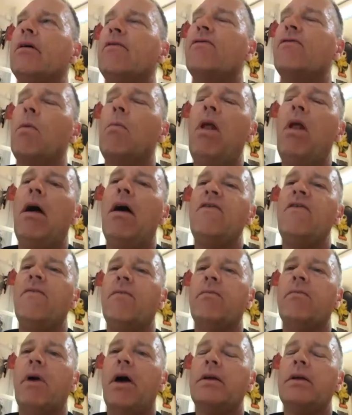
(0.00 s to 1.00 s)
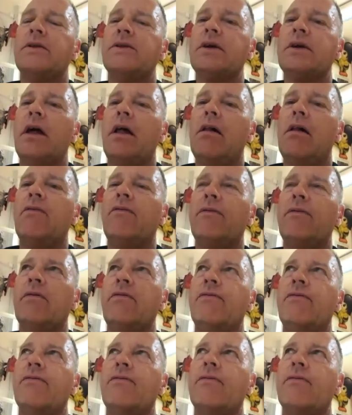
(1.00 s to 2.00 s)
from life by itself.
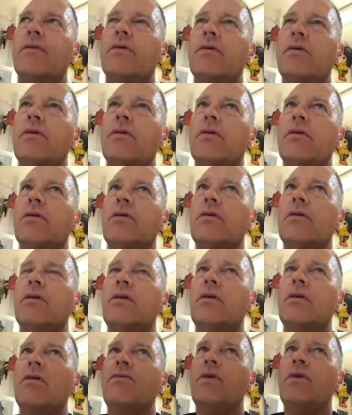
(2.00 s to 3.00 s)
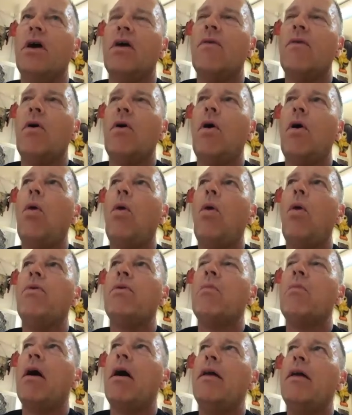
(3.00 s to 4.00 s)
If if you have an
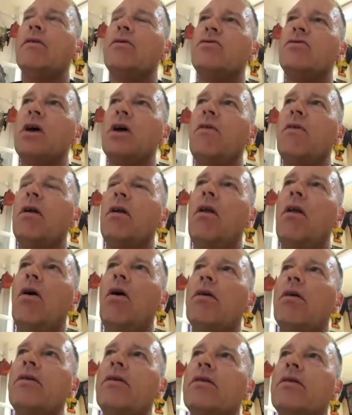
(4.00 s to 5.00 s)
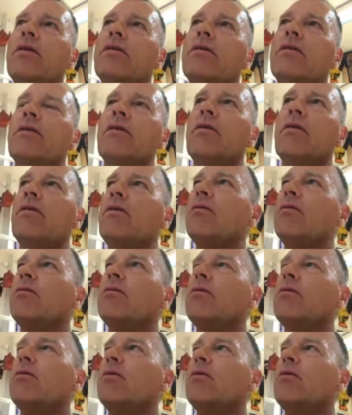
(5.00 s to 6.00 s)
open mind and travel a lot, uh,
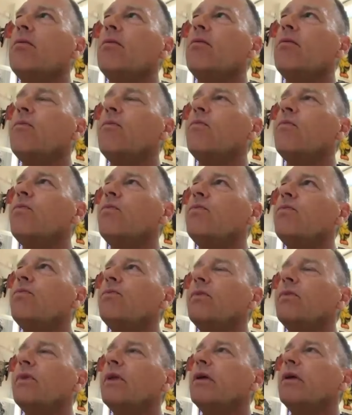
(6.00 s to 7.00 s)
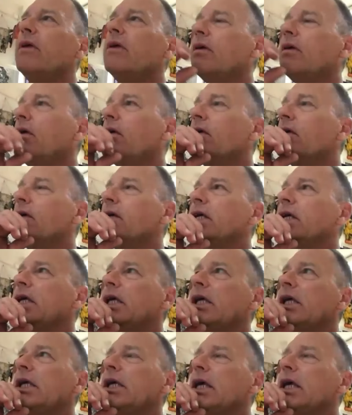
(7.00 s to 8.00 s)
um, and
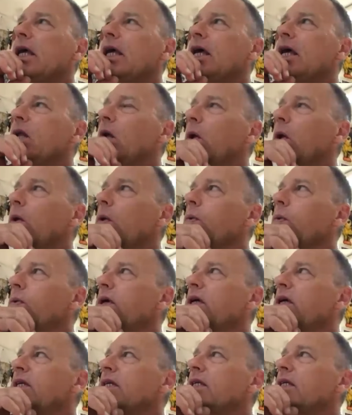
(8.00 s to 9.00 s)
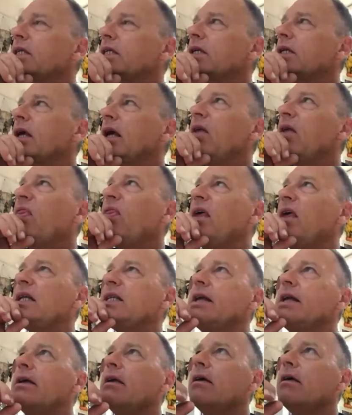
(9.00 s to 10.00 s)
always, I think it's like a
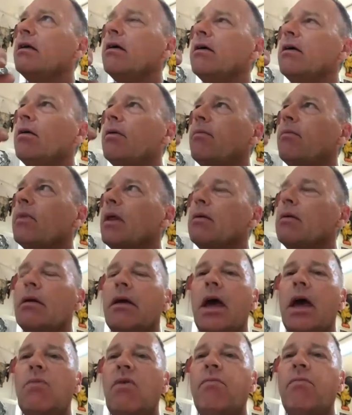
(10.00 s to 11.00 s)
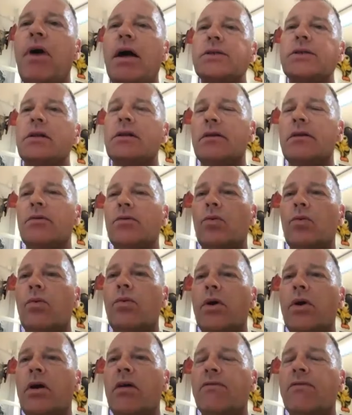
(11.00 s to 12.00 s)
um, a game of puzzle where
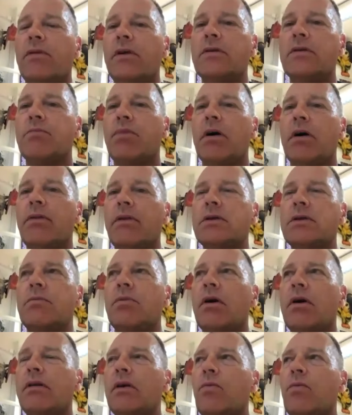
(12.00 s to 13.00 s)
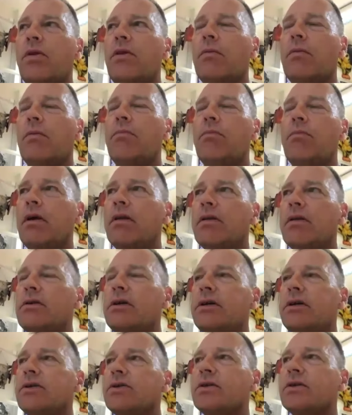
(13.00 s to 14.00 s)
you have this part, this part, and when the puzzle
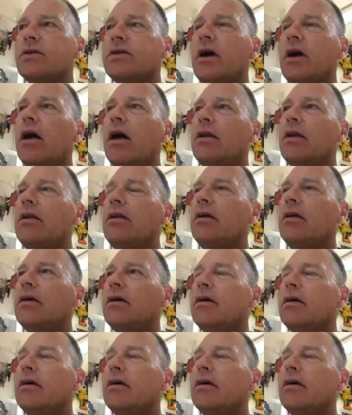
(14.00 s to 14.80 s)
is done,